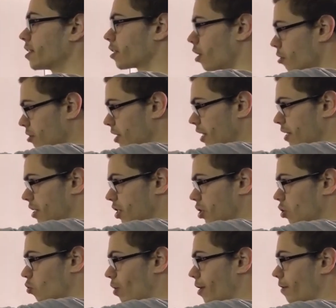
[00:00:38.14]
cosine
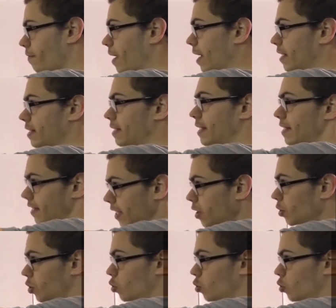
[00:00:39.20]
squared of x is equal to